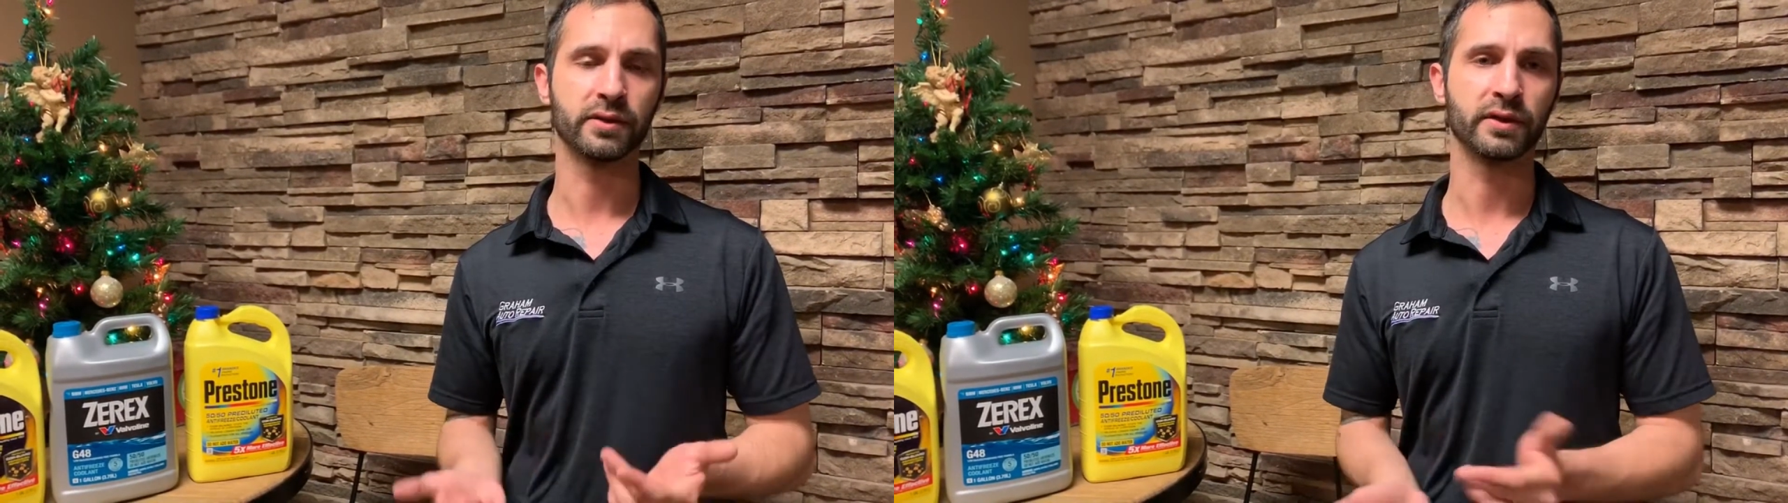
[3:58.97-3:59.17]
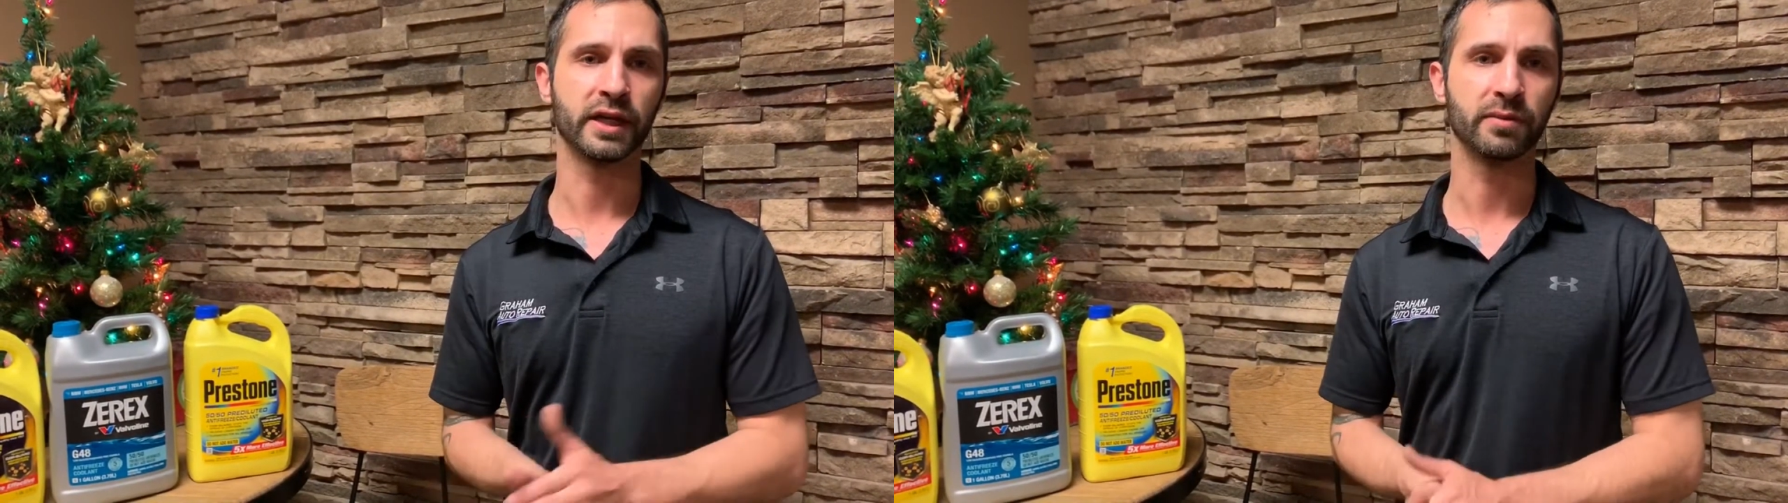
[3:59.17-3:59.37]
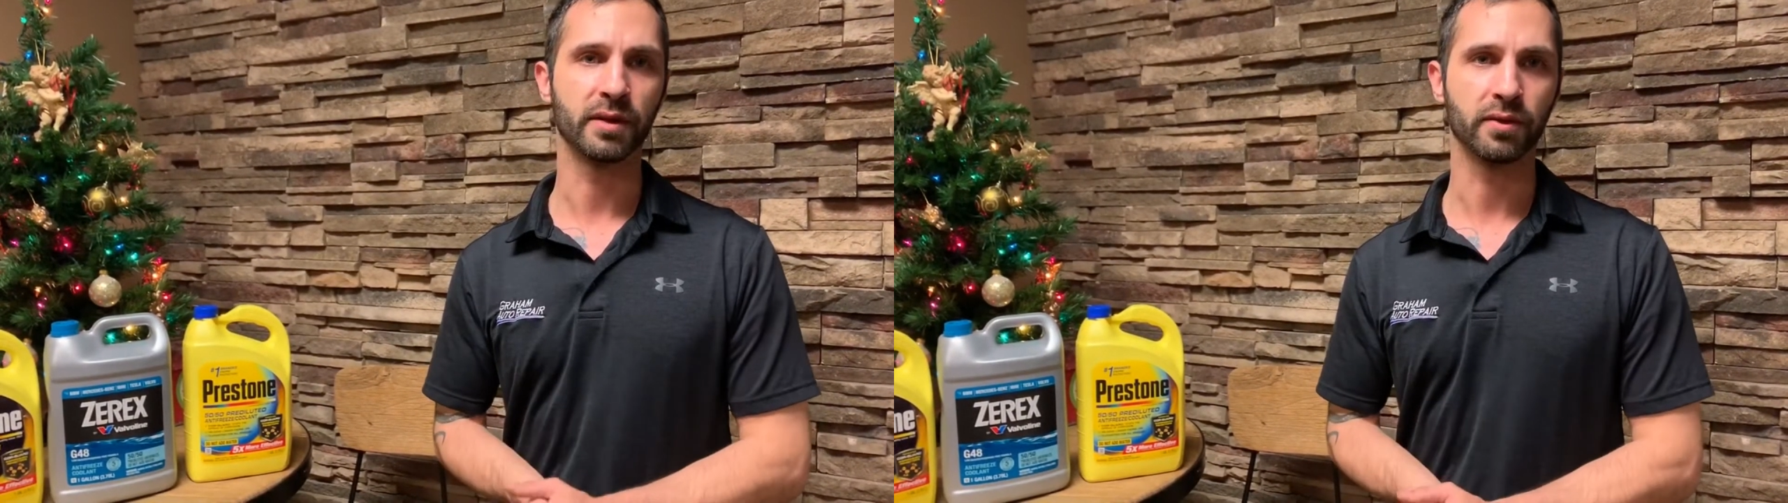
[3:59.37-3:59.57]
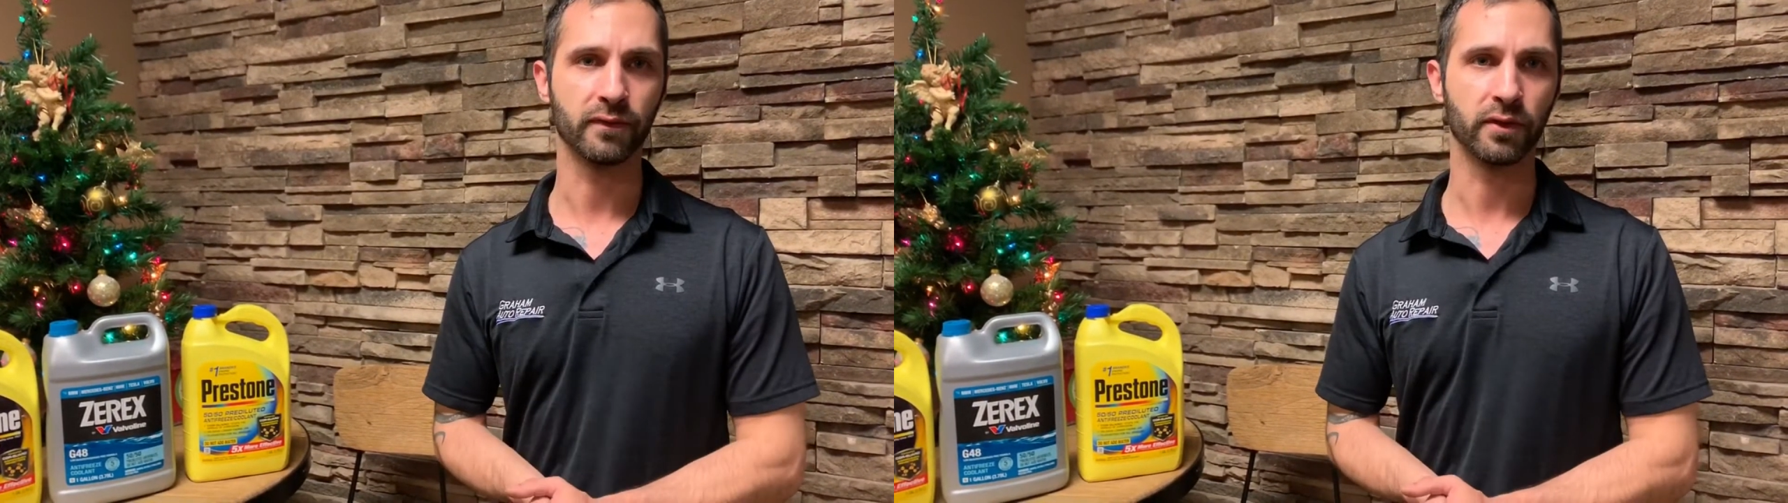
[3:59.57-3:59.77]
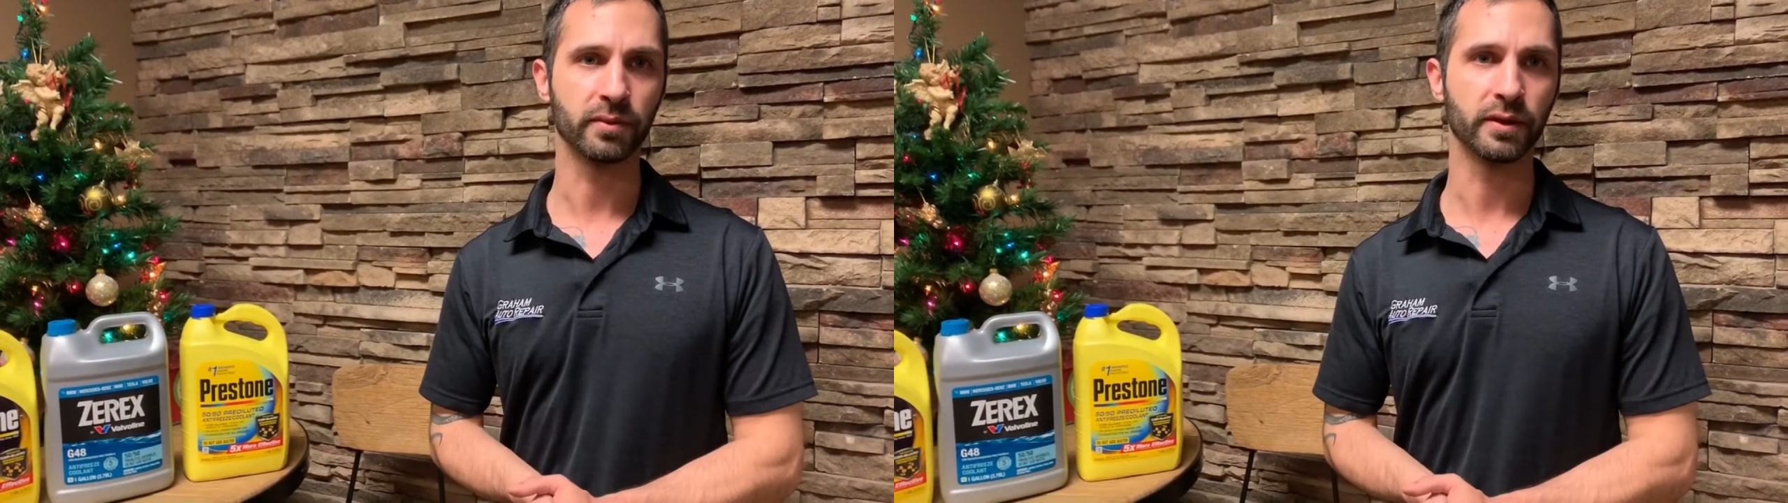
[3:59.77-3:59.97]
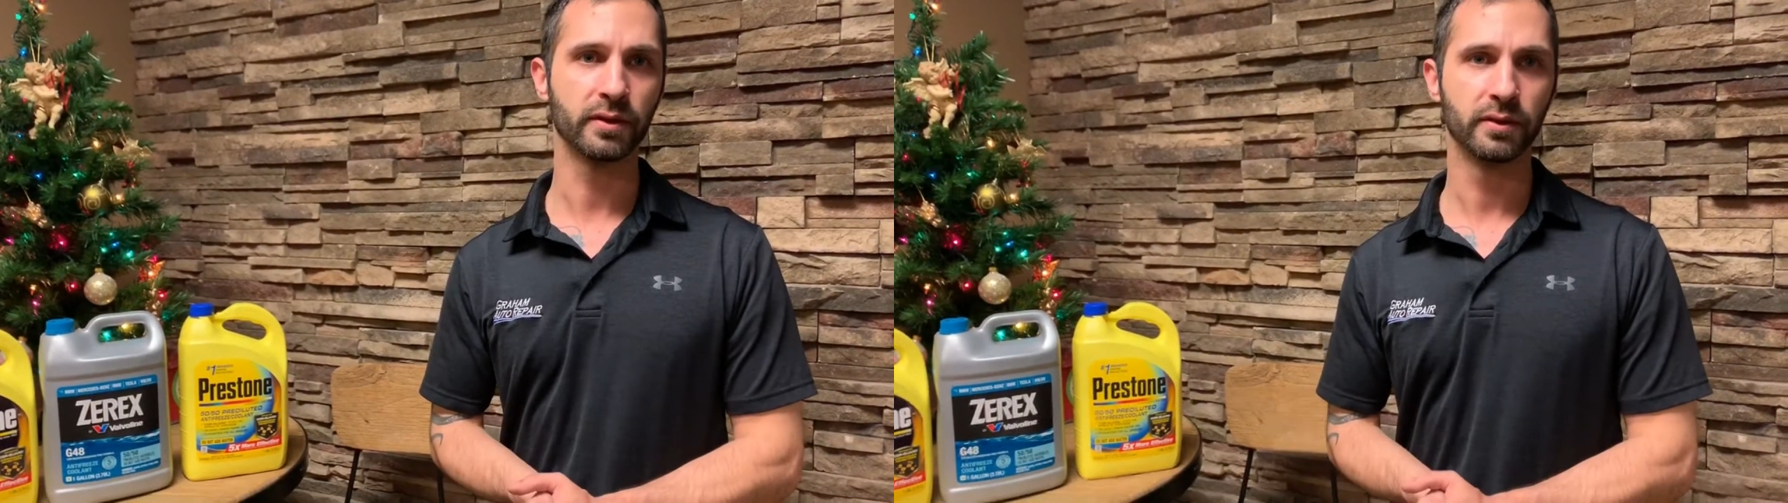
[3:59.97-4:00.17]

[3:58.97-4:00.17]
that'll need to be performed.